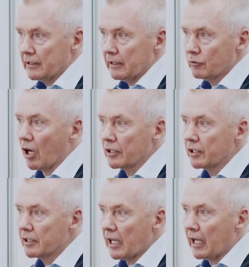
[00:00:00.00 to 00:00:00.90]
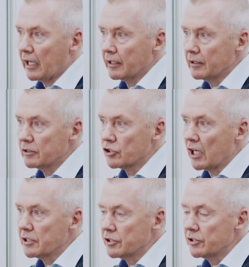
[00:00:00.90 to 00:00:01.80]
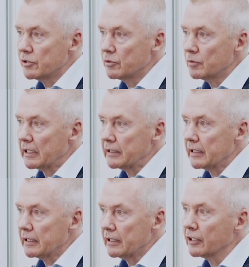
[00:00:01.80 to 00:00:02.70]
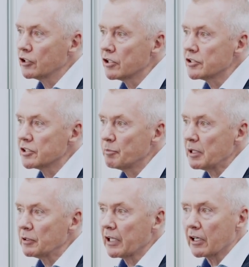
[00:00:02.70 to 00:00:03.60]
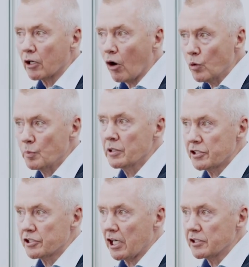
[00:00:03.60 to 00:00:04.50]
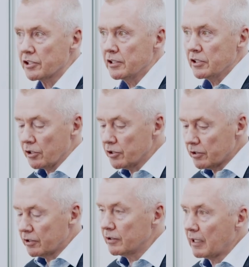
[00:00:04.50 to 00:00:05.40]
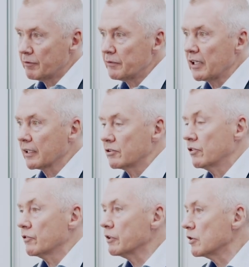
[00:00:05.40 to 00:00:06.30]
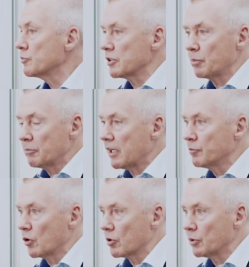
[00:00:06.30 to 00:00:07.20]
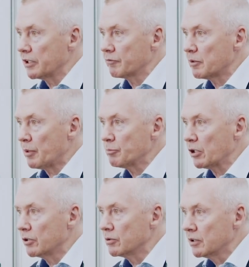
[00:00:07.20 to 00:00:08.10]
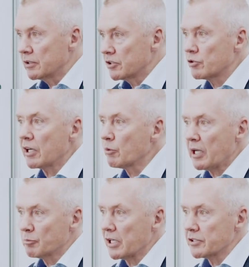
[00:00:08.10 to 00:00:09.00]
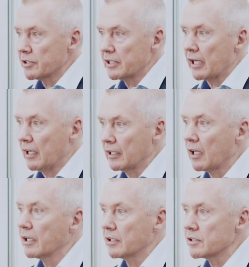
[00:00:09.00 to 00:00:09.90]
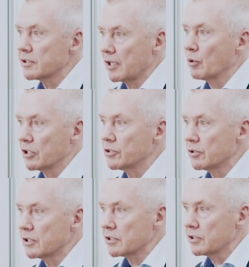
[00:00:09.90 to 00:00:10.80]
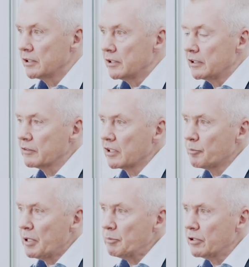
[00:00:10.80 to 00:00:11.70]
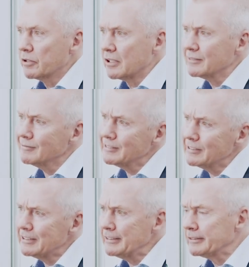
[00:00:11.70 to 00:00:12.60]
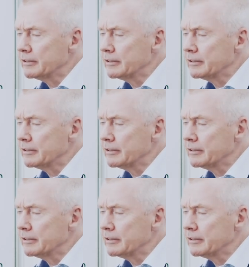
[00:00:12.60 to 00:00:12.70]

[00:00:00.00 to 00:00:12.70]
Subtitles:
rather than trying to encourage the people that are open to change. So you have, if you like, three groups. You probably have more. But you have the people who straight away embrace it. Yeah, I like this. I want to do this. You've got the people who go,